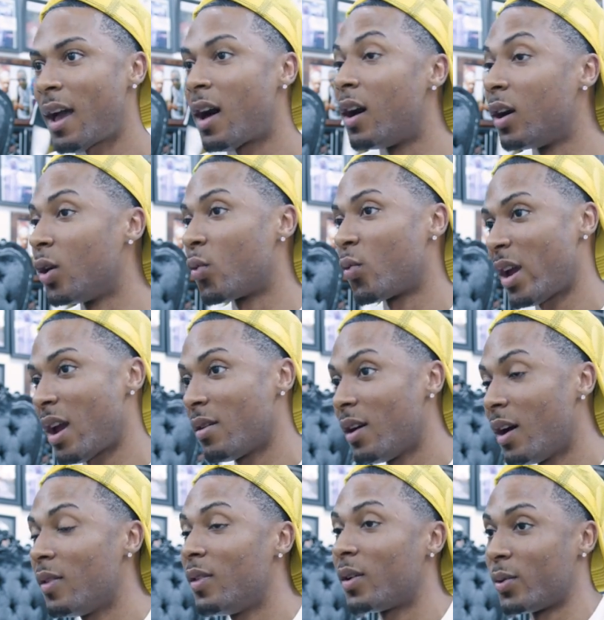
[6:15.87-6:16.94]
hung around
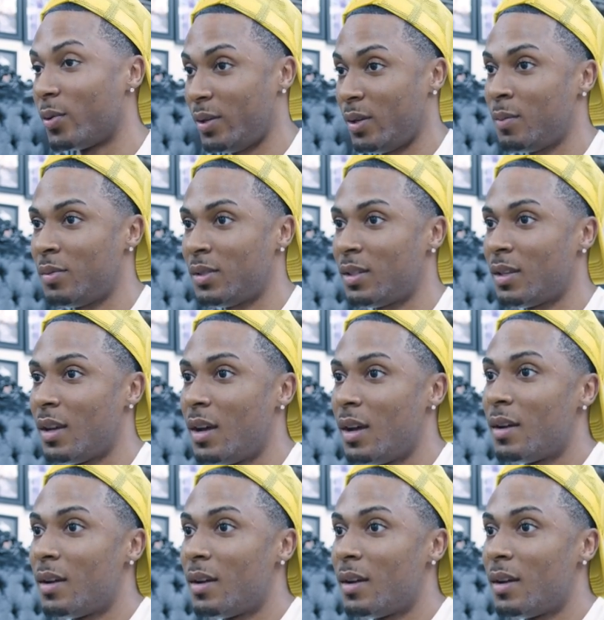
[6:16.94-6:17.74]
other Crips,